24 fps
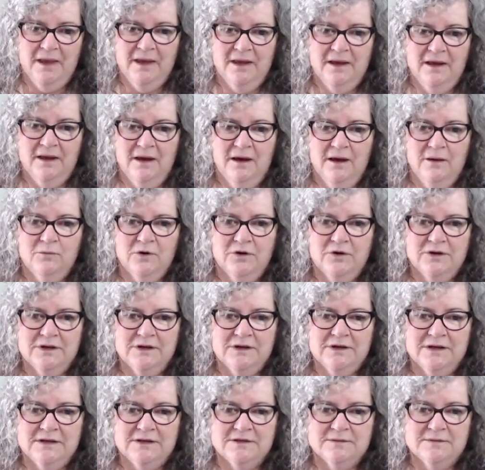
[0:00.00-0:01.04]
And what you
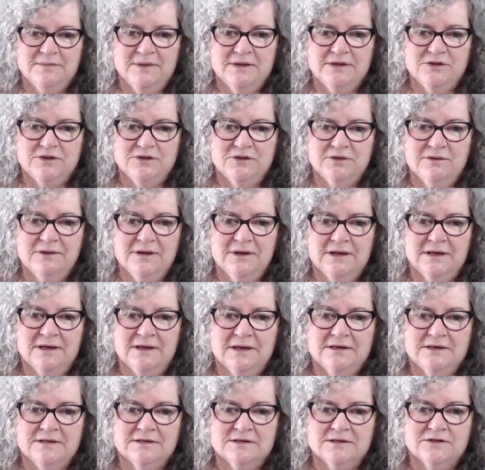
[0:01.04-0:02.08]
need to be doing
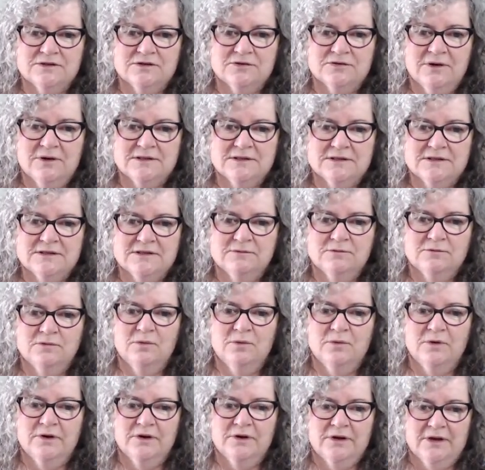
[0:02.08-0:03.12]
is trust it will
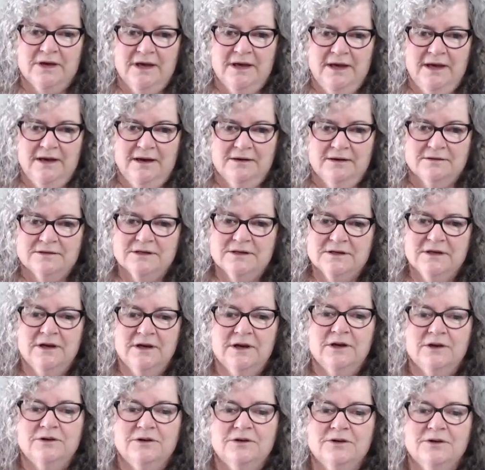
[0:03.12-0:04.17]
work out.
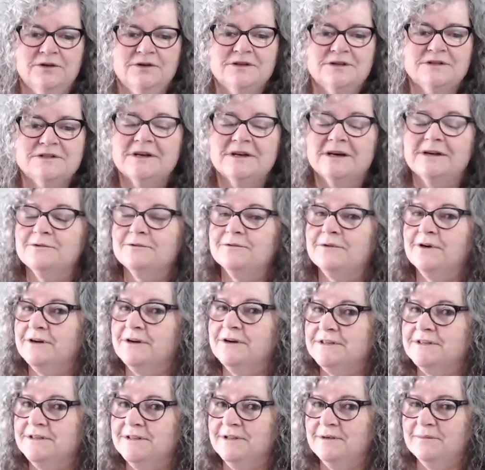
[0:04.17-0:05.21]
Know the sun will
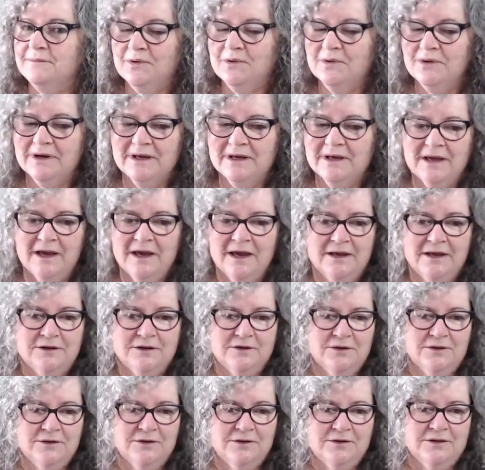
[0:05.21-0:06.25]
rise in the morning and
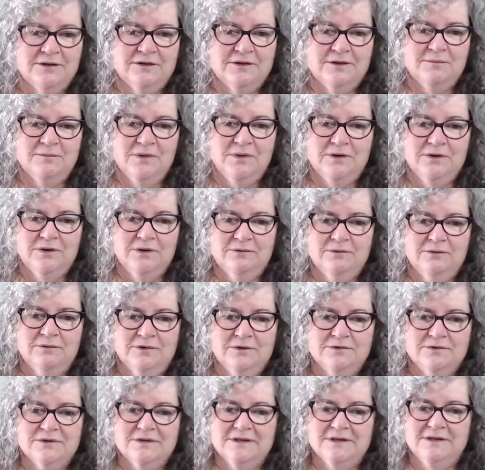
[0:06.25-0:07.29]
know that the moon will
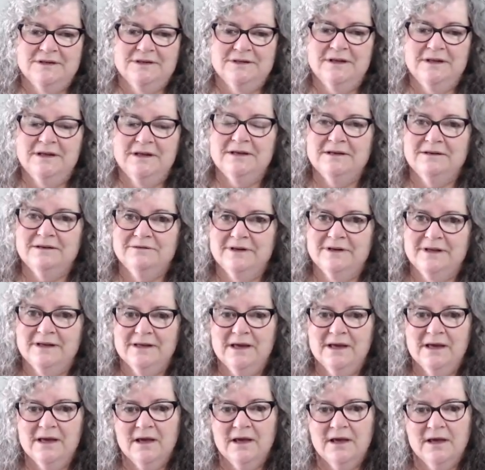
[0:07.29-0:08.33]
set in the evening.
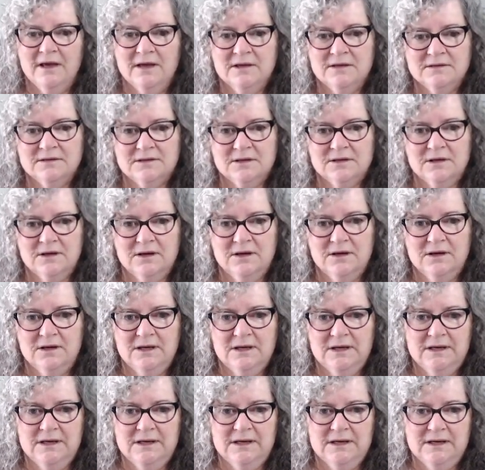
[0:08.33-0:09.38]
So
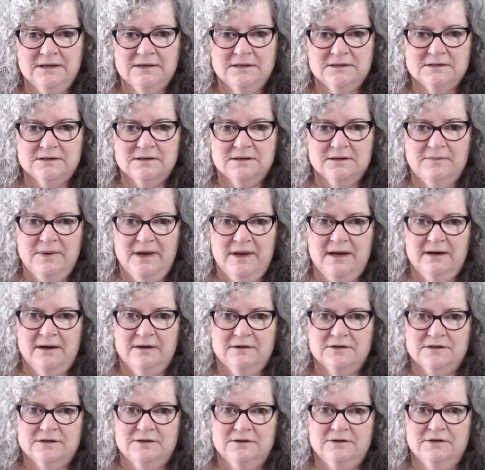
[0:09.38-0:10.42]
it is about
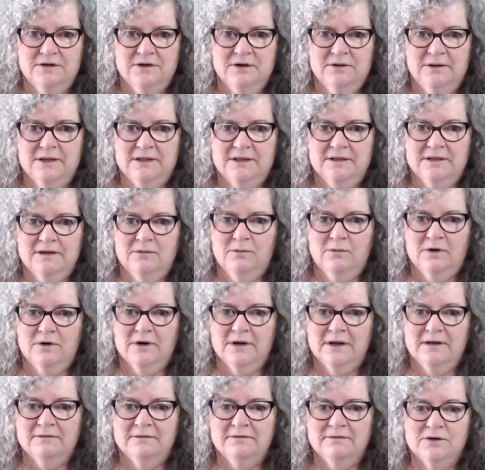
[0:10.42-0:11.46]
knowing that
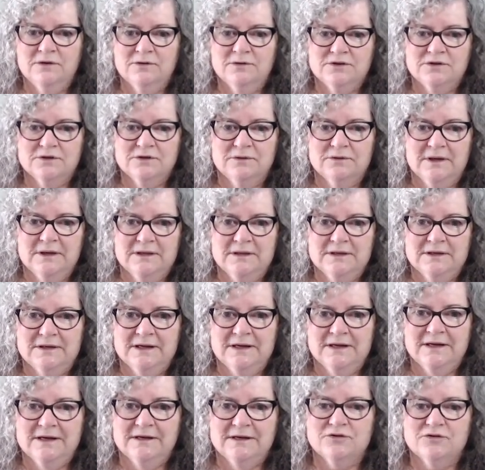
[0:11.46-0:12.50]
whatever you're doing in the
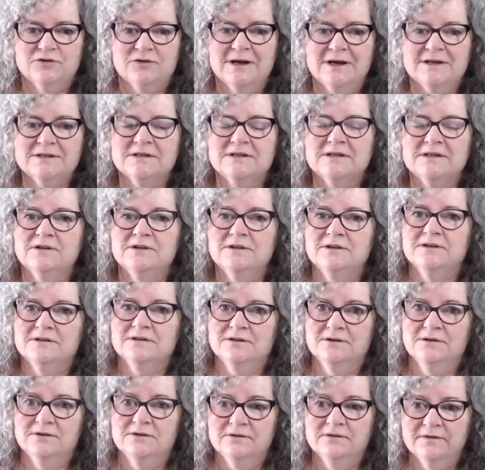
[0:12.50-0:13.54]
day, trust in
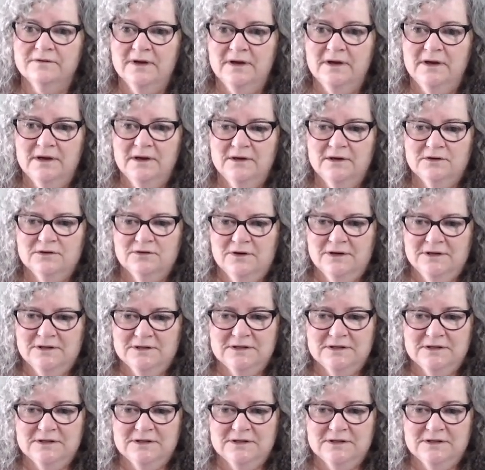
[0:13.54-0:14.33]
yourself, trust in